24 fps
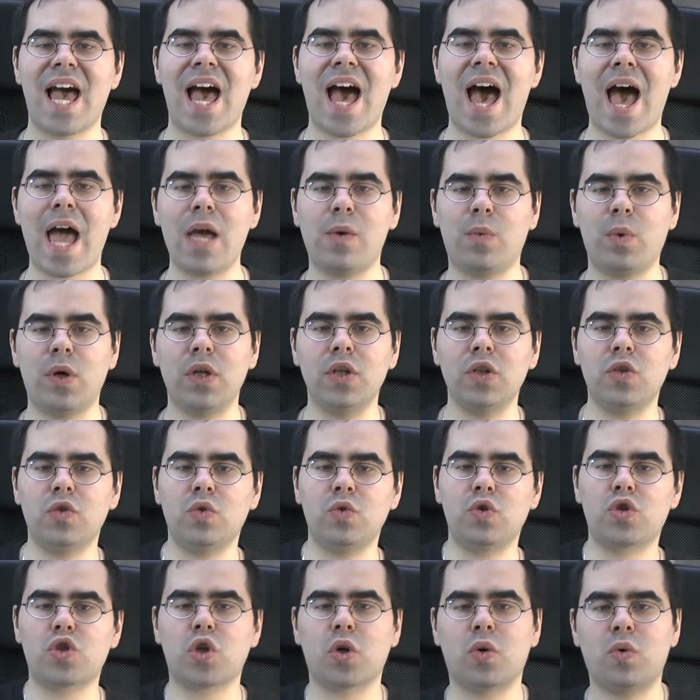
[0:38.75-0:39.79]
I want to
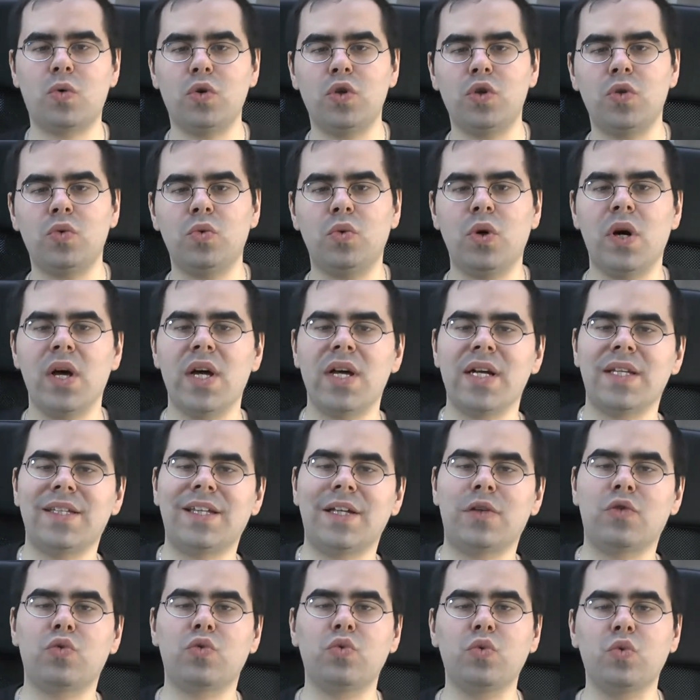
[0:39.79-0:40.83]
show you the
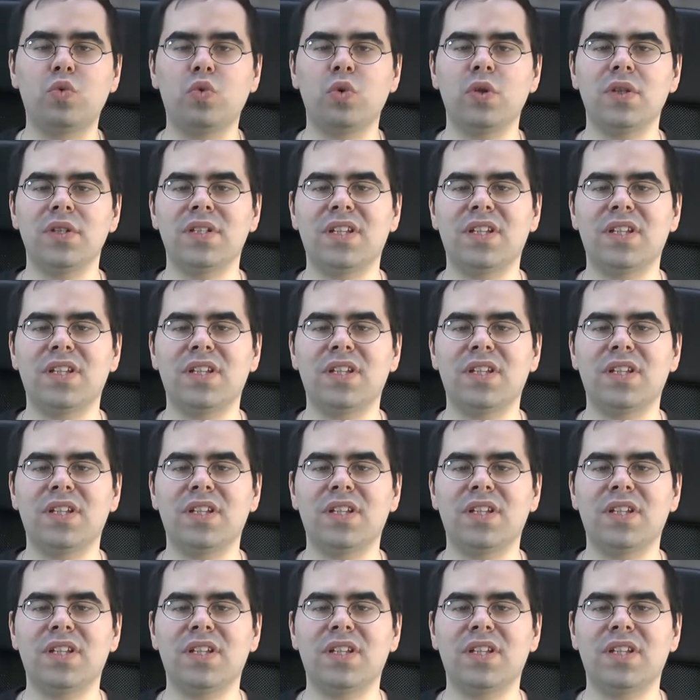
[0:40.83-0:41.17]
two